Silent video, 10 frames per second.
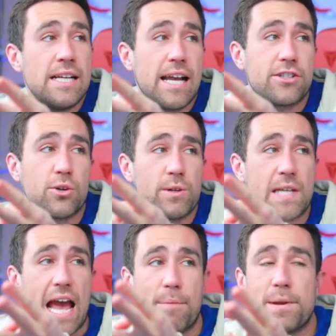And so
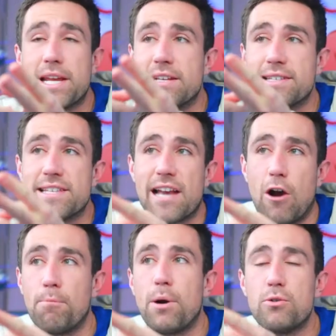what's happening is these
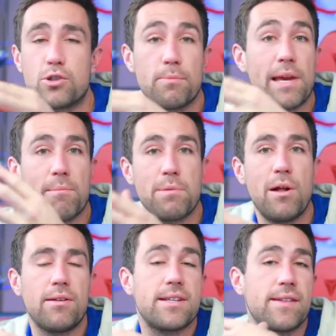outposts are being
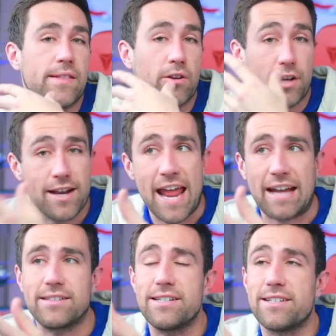built and then they're
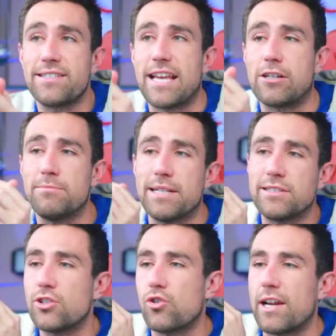connected to
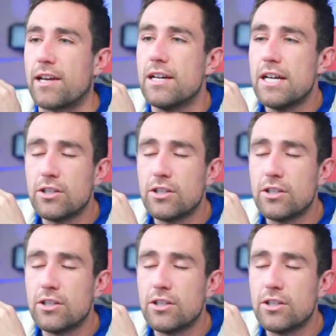settlements to try to